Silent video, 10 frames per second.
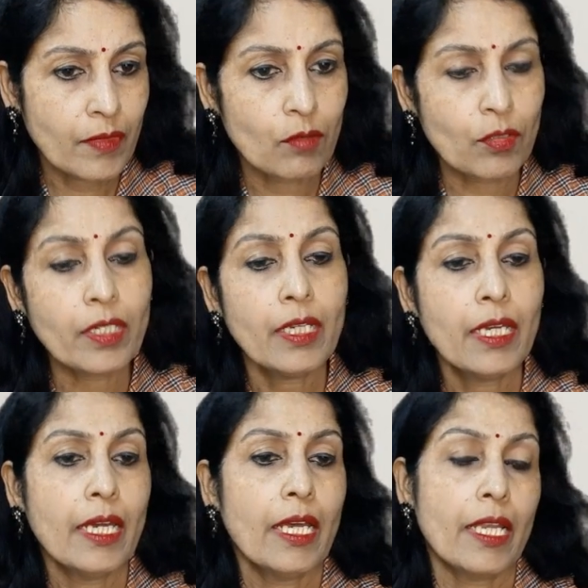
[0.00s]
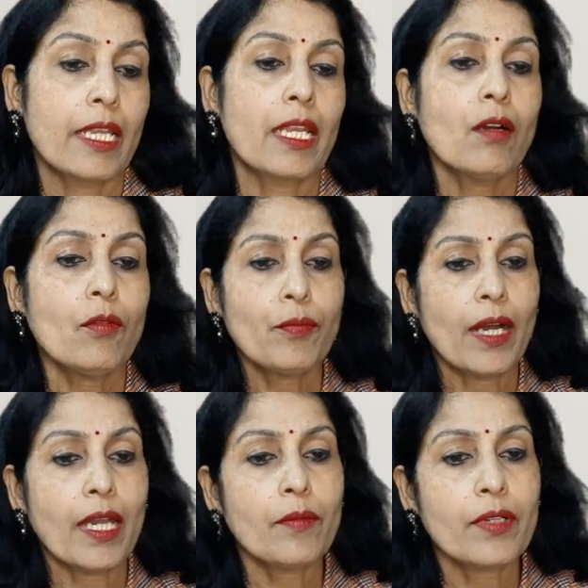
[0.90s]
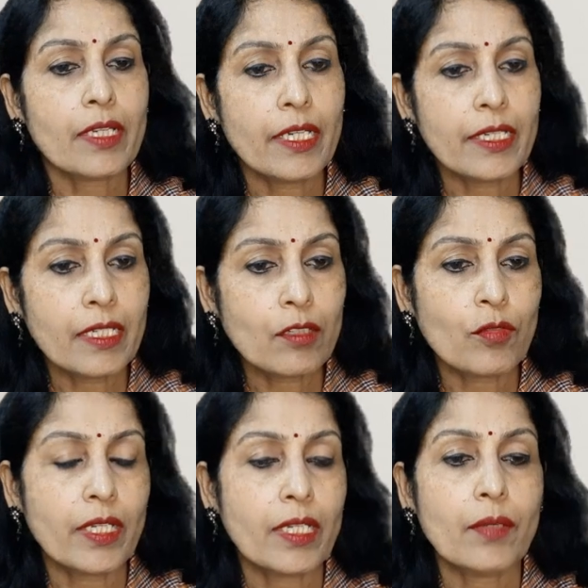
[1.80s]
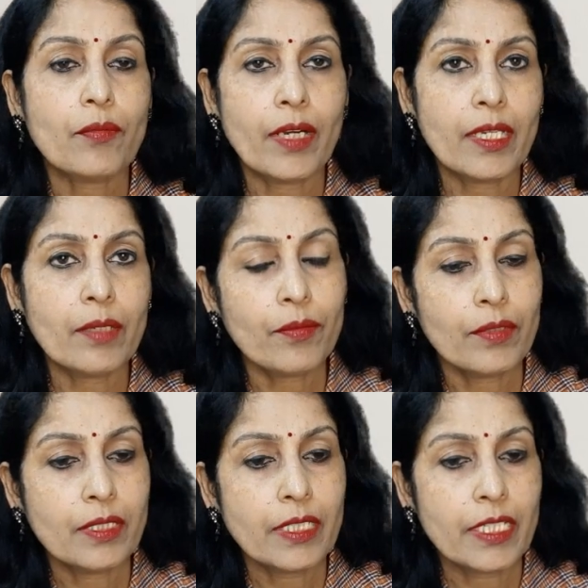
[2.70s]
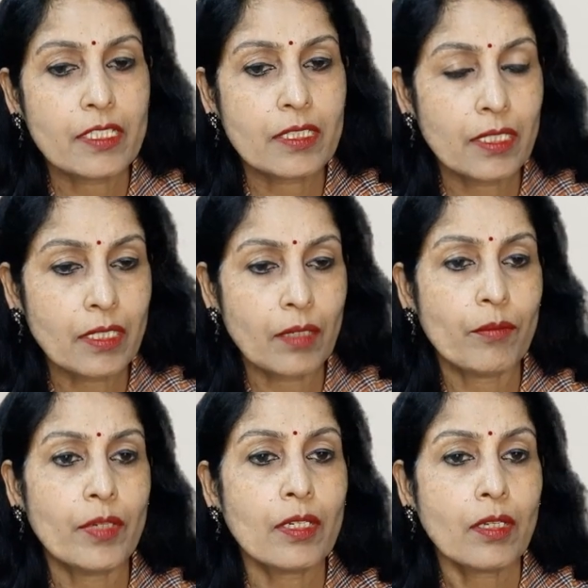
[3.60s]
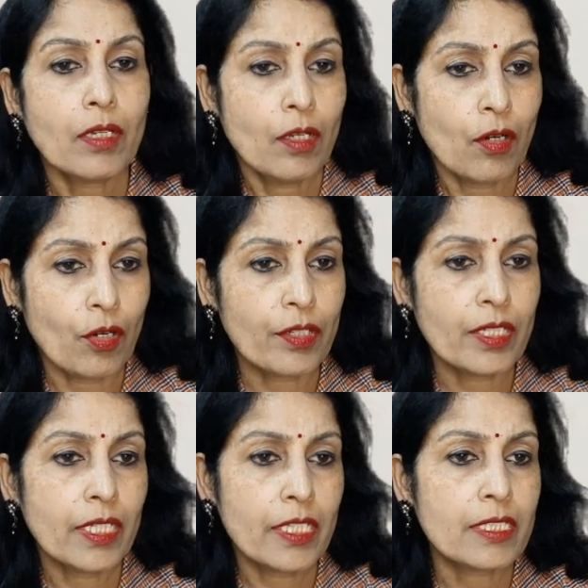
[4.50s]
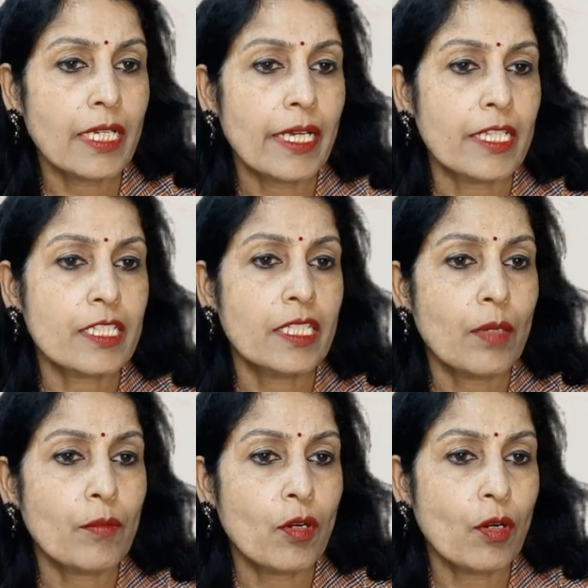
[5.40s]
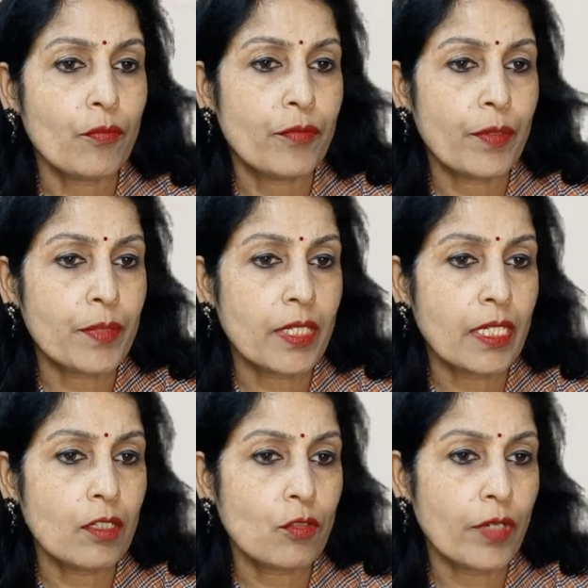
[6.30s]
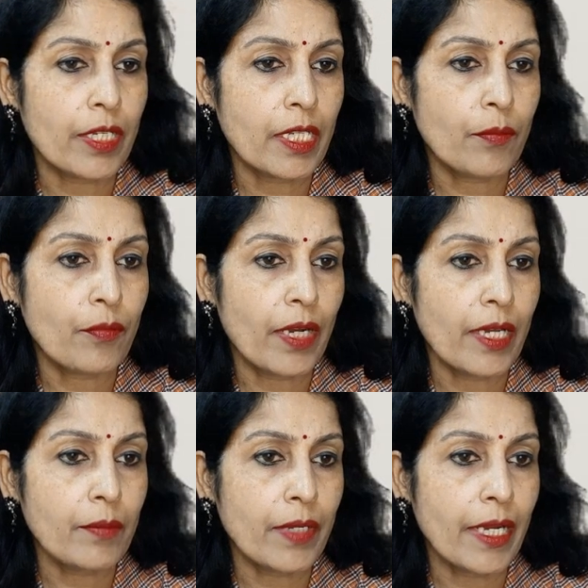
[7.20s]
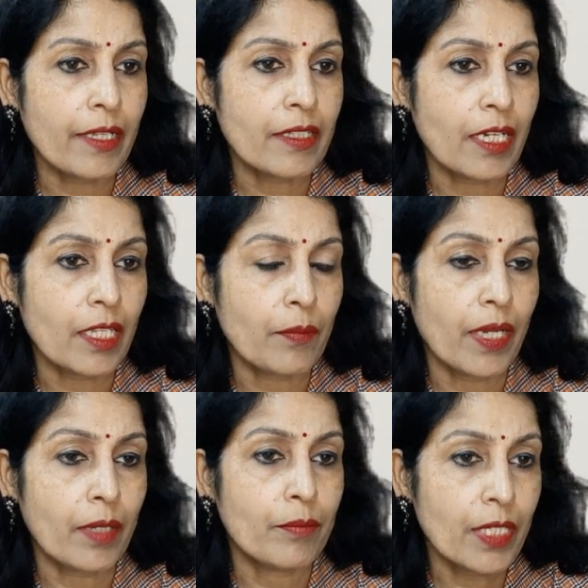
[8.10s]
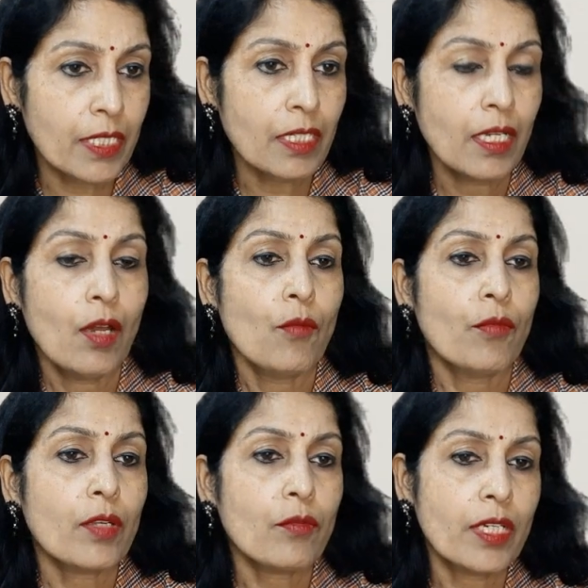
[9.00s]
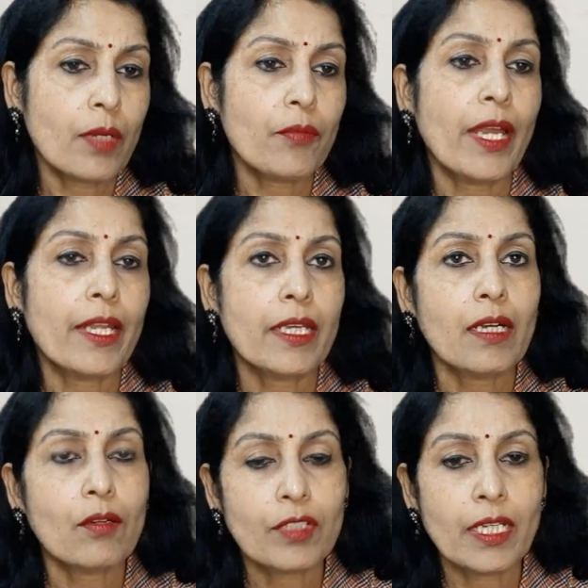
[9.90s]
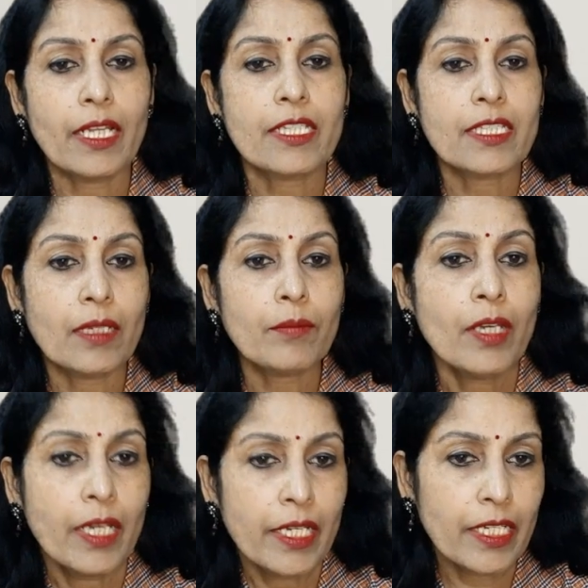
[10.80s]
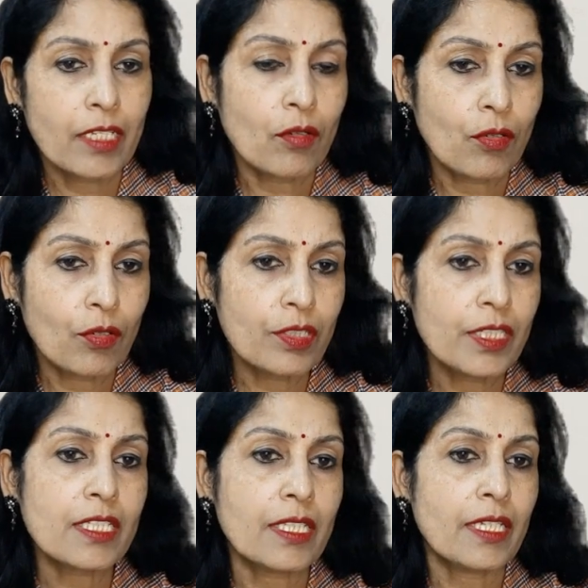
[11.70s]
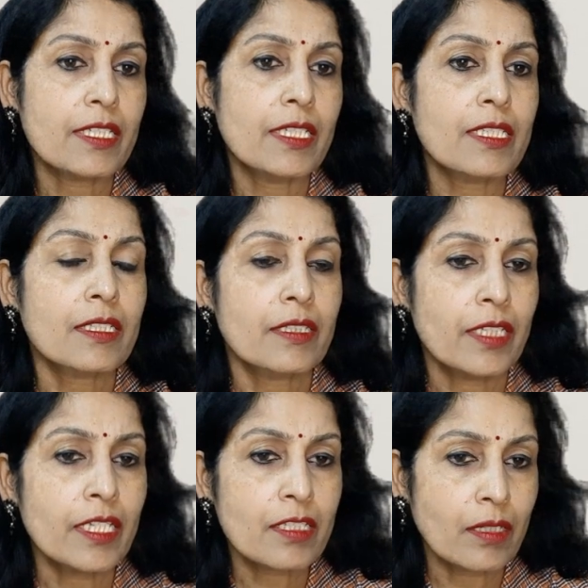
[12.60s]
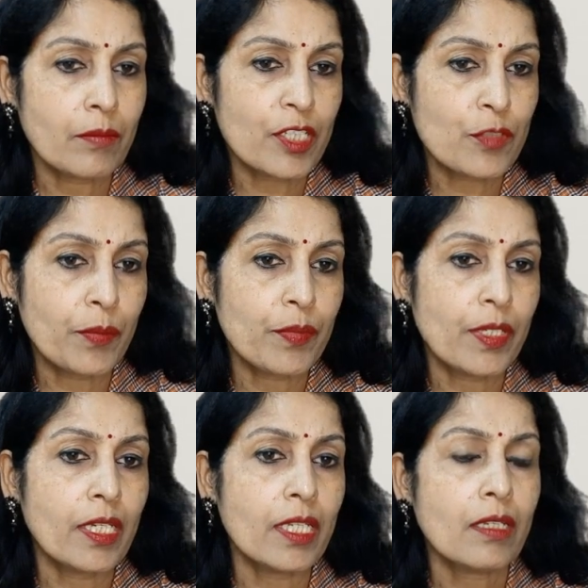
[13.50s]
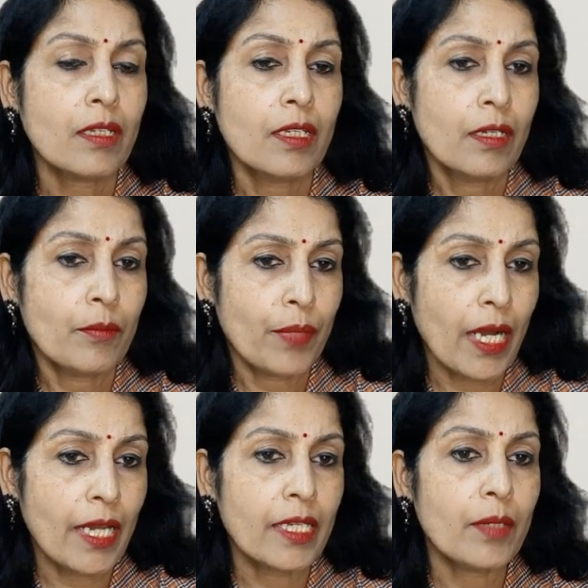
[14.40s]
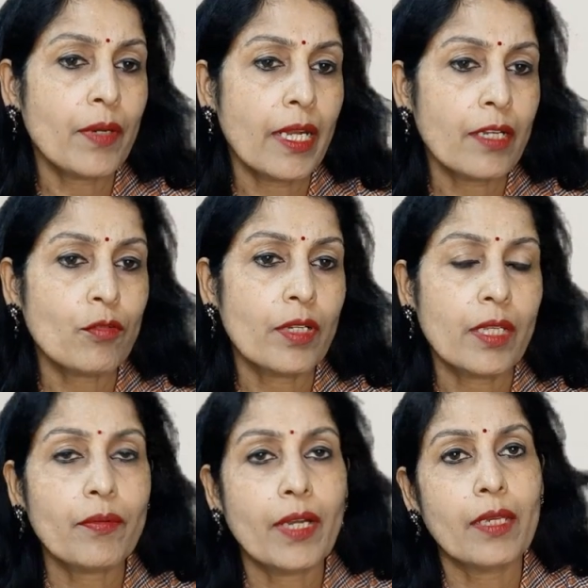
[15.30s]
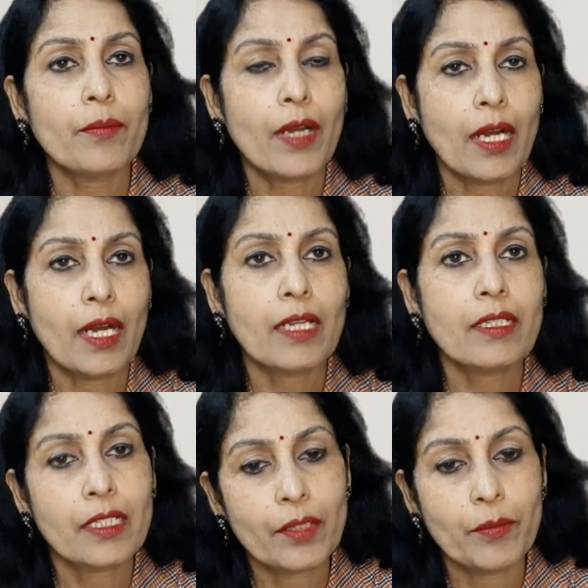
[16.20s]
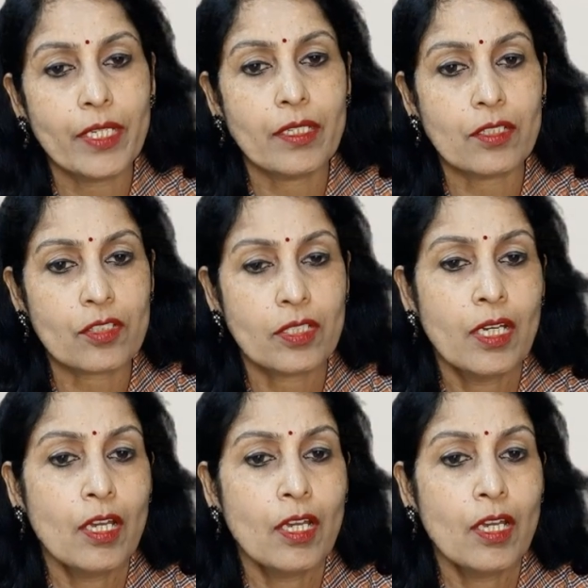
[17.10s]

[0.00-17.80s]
Okay. Now 525 is the number or is the LCM of 15, 25 and 35. But when we are finding out the LCM, in all these cases, these numbers 15, 5 and 25 are the remainders.